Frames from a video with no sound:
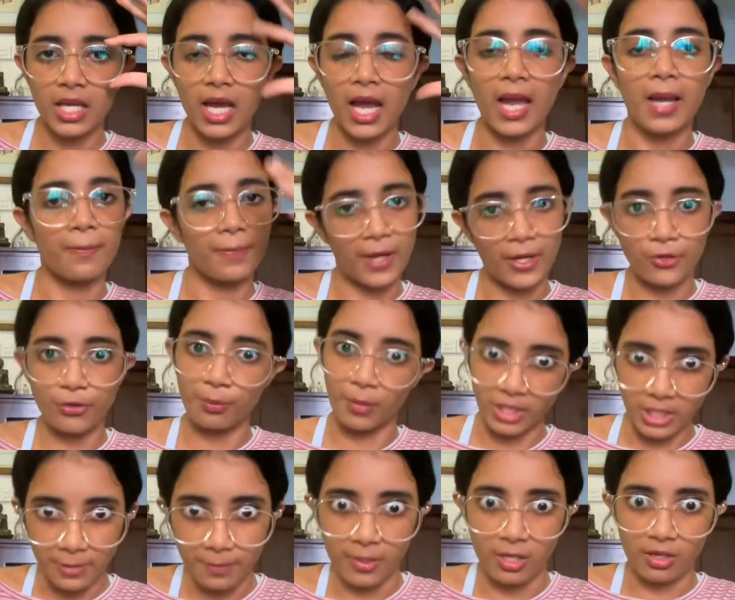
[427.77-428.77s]
I applied to
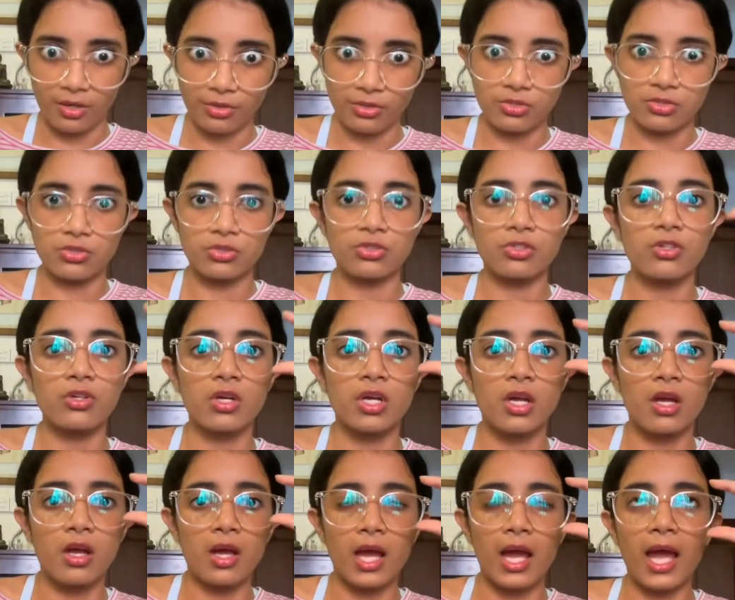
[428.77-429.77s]
Manipal also,
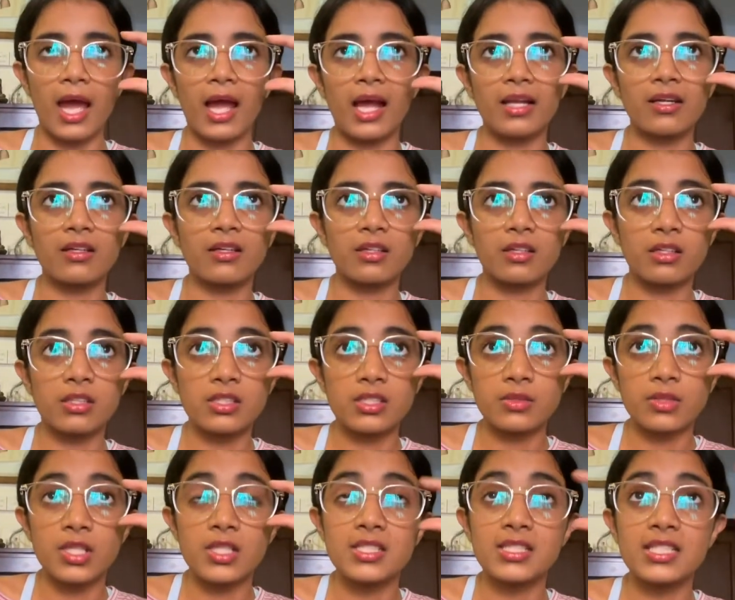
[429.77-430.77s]
and
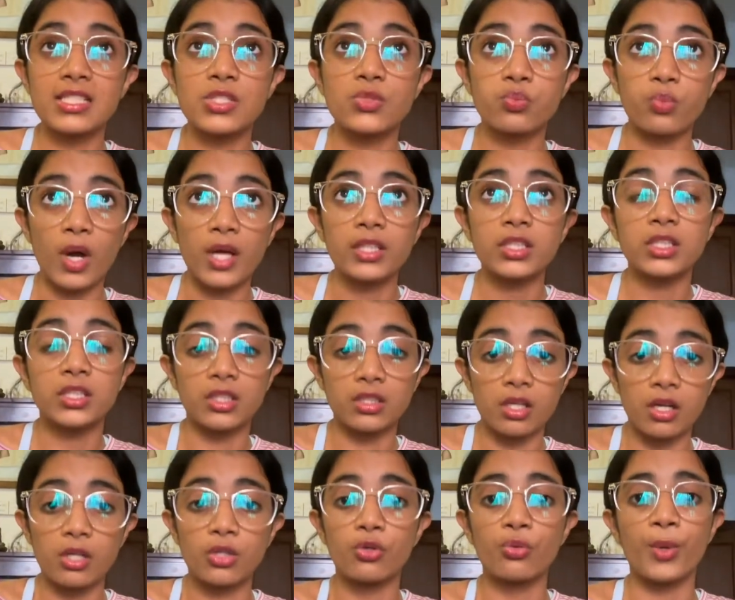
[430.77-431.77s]
because this one
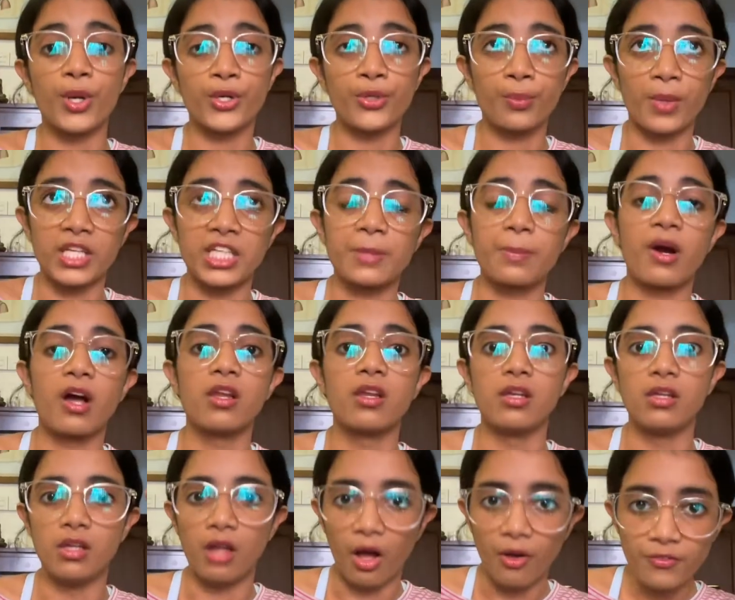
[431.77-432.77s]
girl who went to
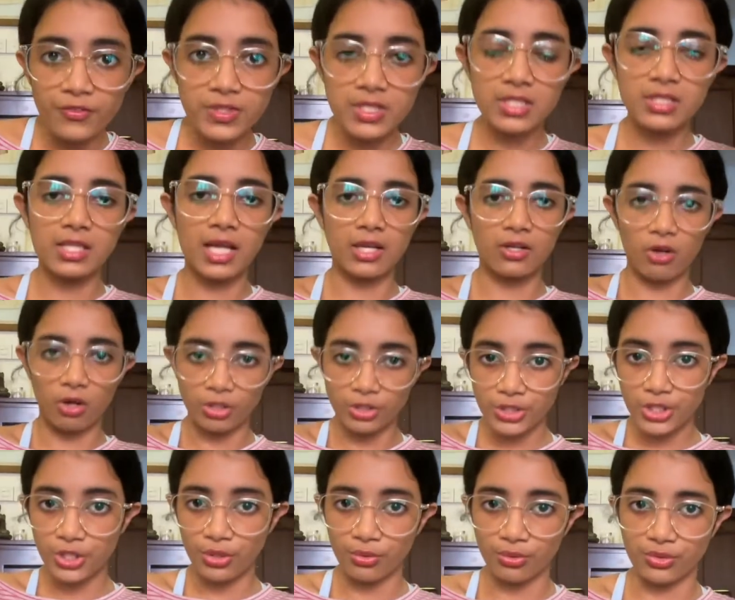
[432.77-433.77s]
Manipal loves the
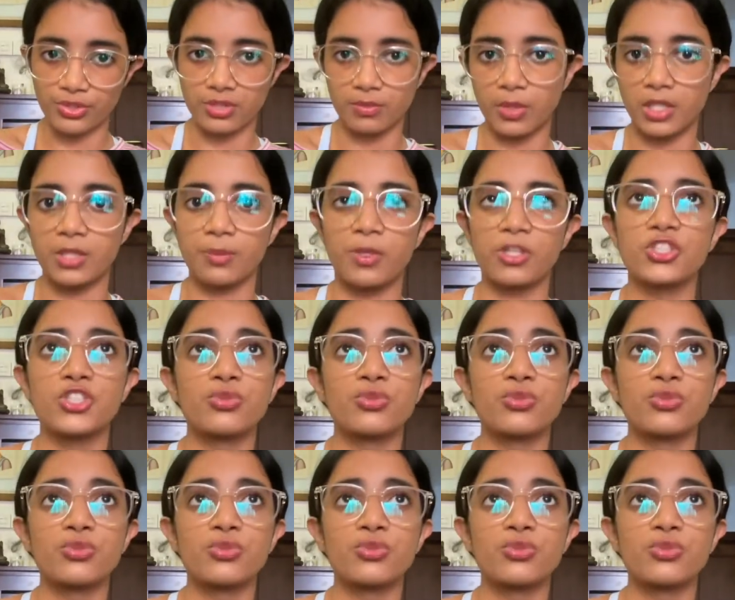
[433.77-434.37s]
psychology course in Manipal.